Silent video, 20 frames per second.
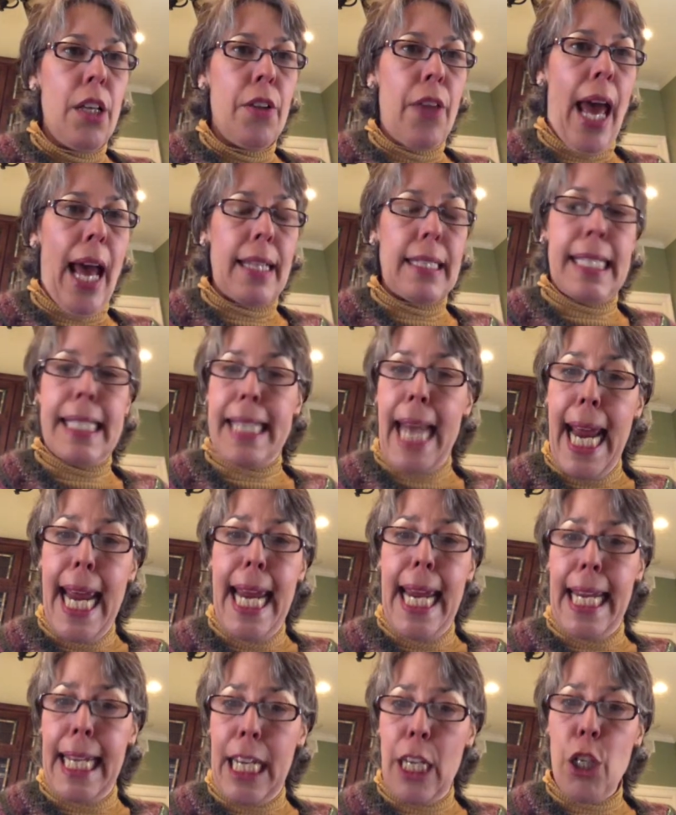that
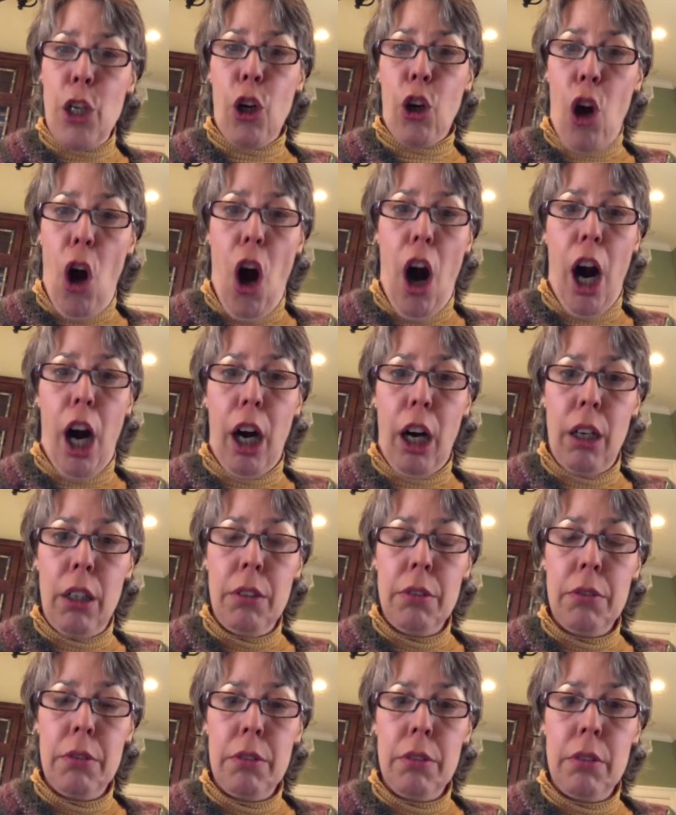staying in your
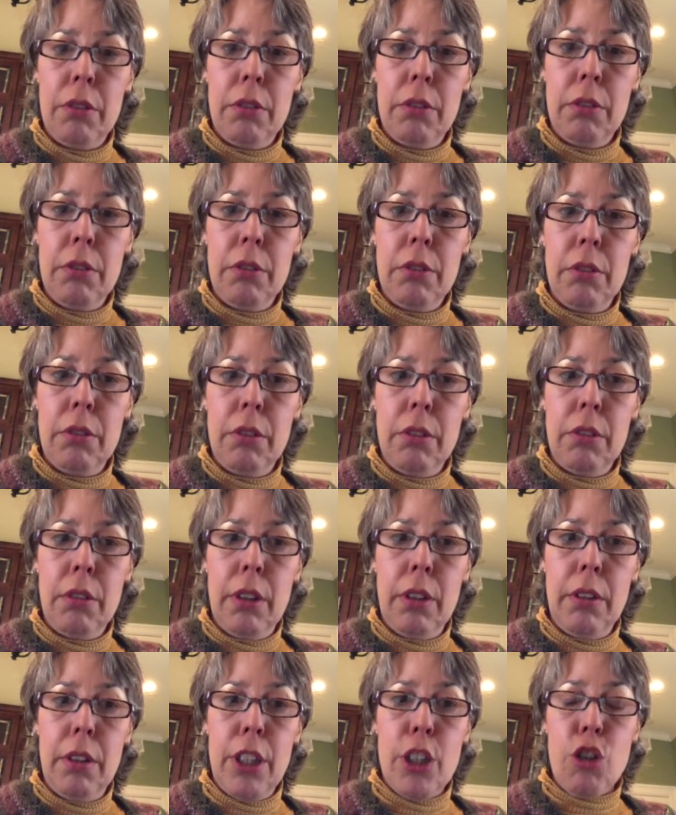car
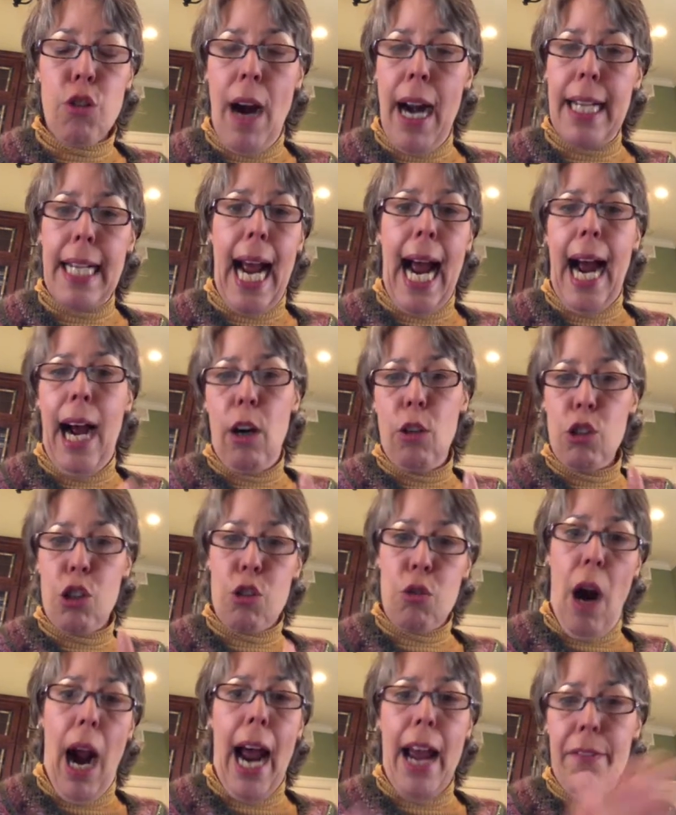and trying to
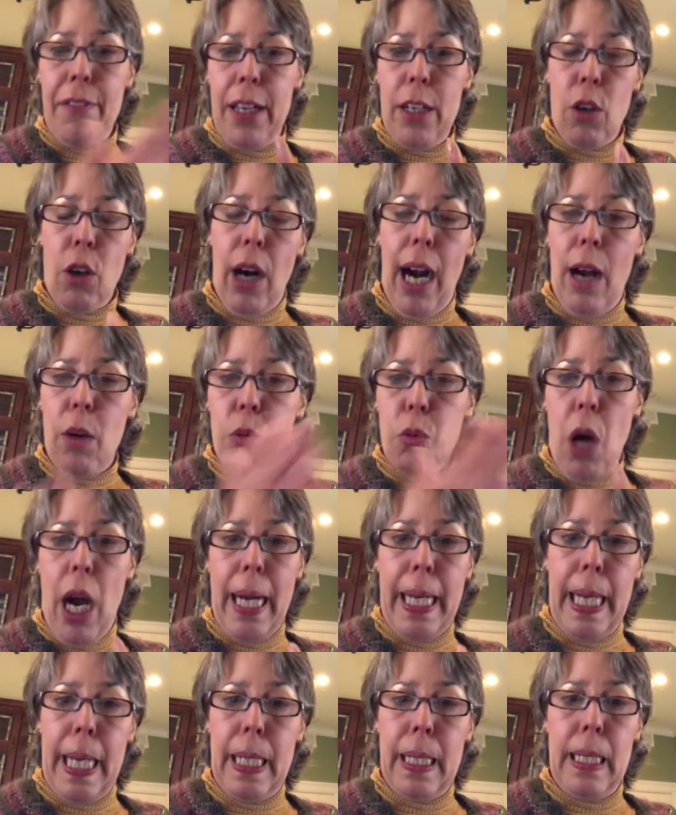outdrive it or
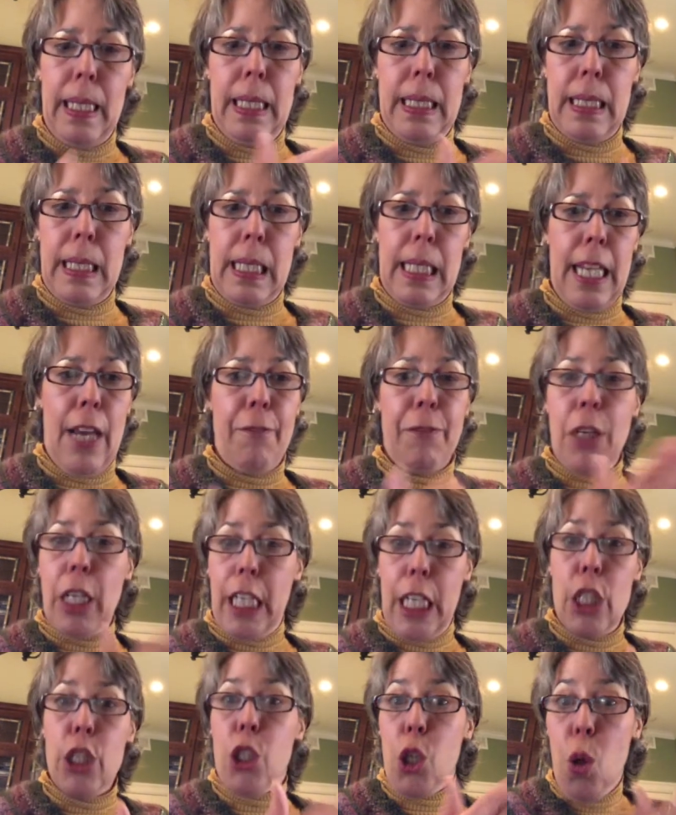outrun it is, if you
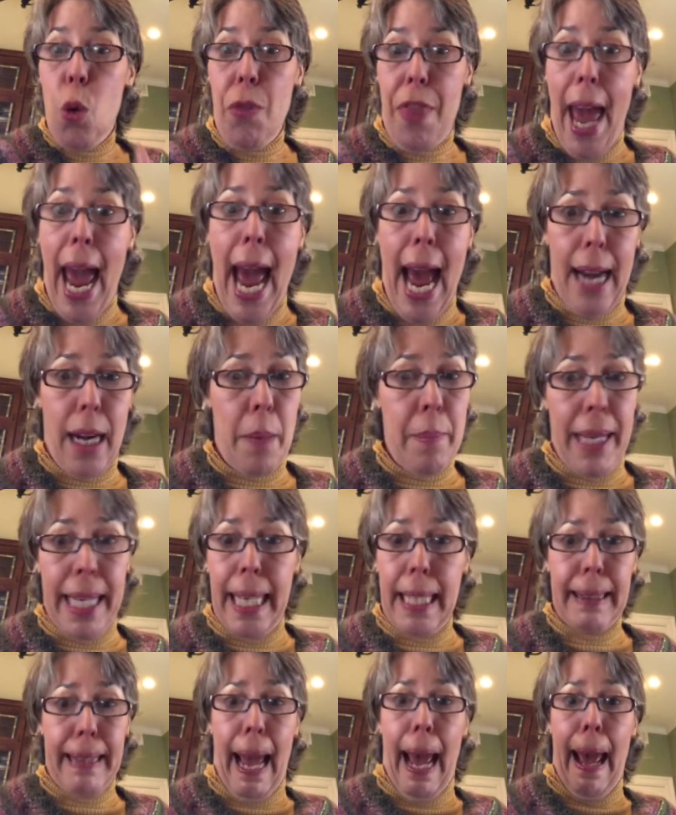can do that, I mean,
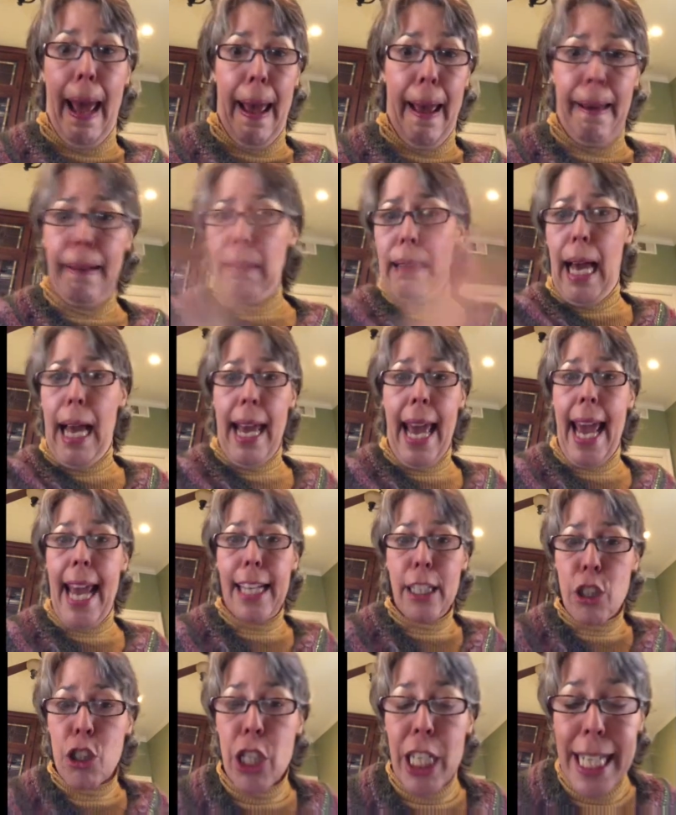get the hell out,
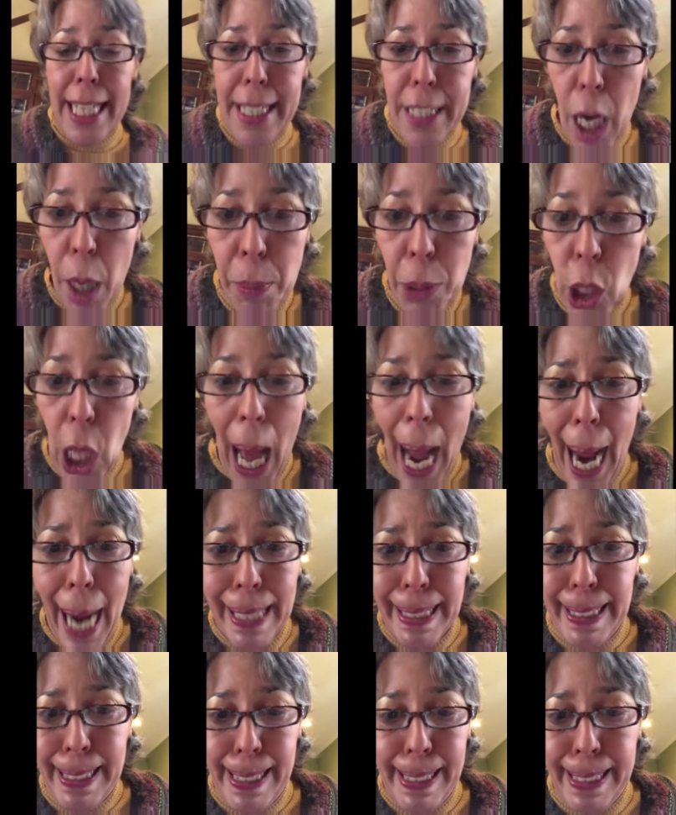H-E double
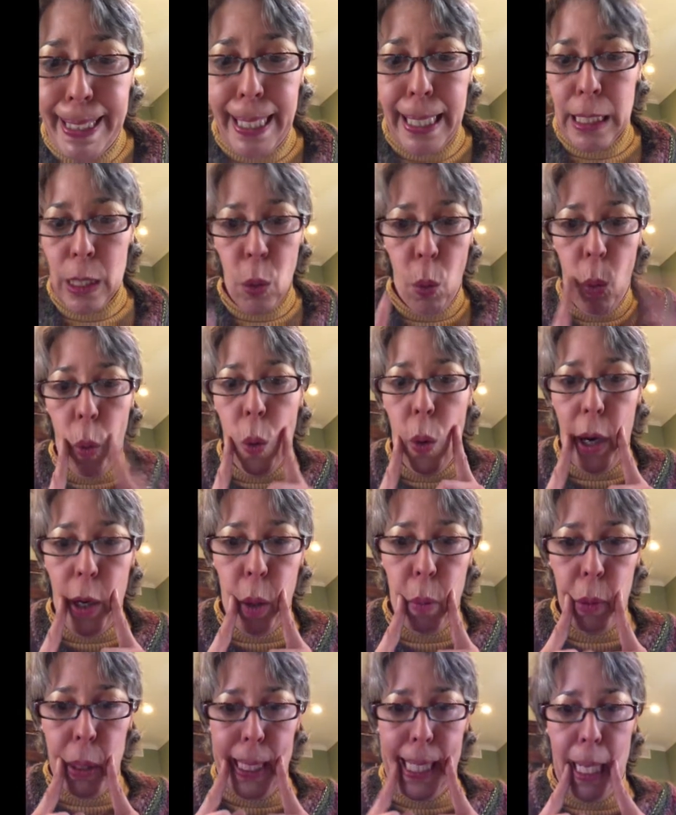hockey sticks. Oh, oh, I
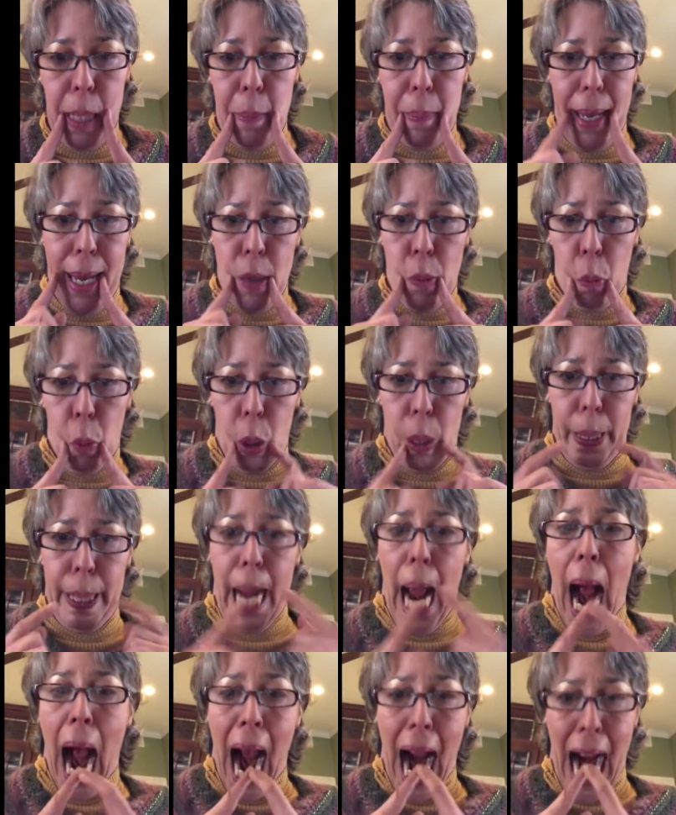almost said a bad word